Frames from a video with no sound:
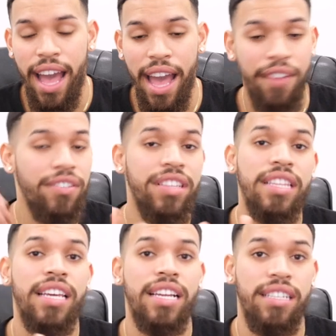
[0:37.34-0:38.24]

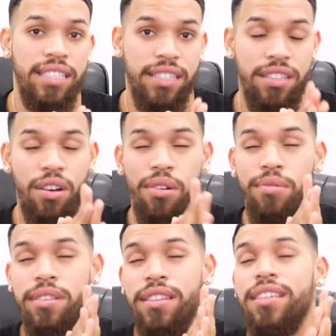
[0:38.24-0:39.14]
everything that I needed. The
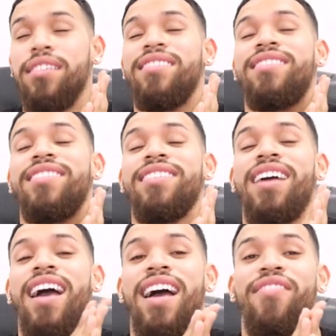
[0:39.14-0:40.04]
only thing it didn't
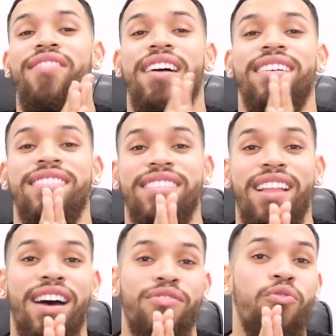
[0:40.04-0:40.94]
have a
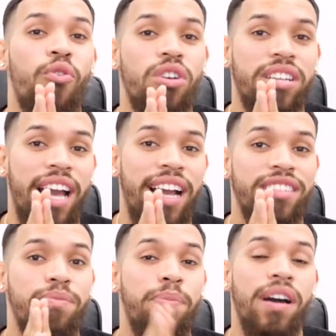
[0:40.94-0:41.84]
slot for
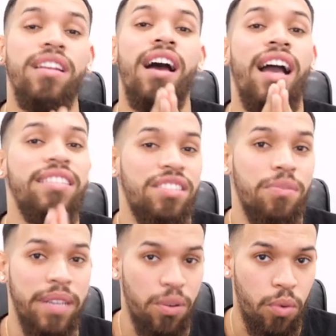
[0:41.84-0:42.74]
cash, but I
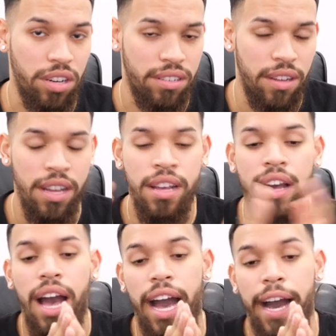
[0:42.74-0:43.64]
still made it work.
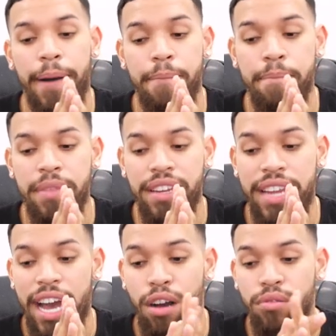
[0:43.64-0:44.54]
Um,
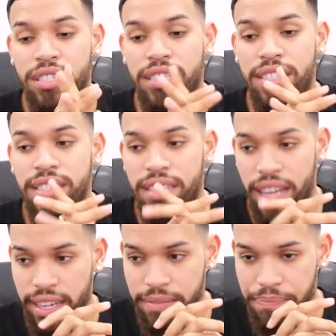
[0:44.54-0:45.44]
now, since
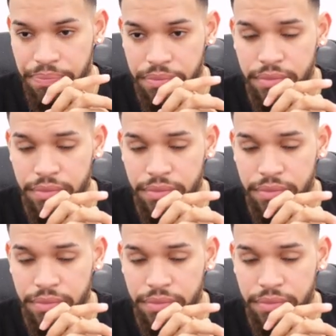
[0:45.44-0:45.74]
then,